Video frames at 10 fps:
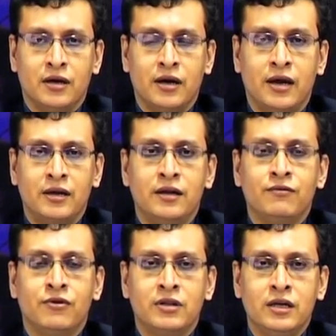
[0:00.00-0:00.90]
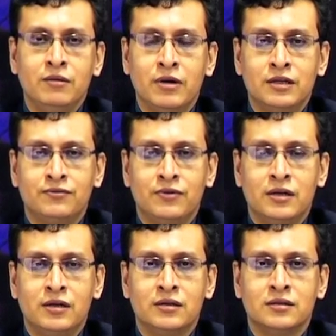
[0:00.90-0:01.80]
and then for the image
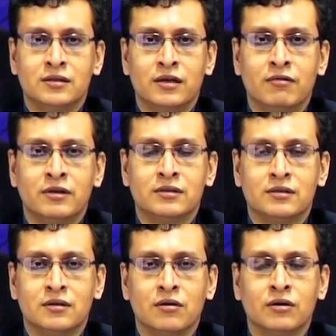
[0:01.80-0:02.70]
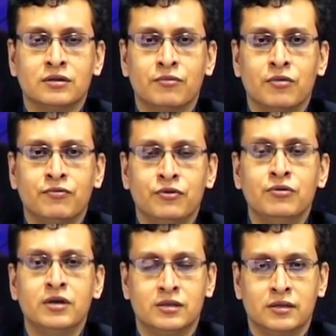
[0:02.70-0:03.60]
filters there was the concept of
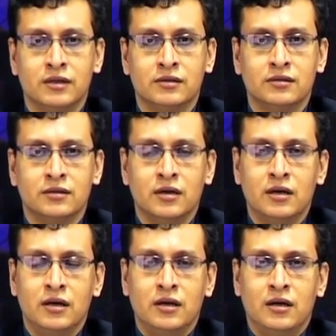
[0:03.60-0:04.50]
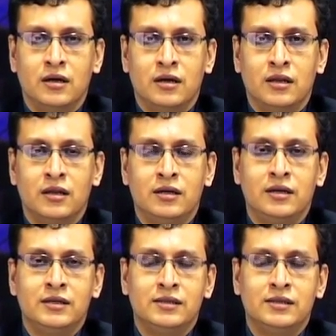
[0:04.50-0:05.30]
unit cells. The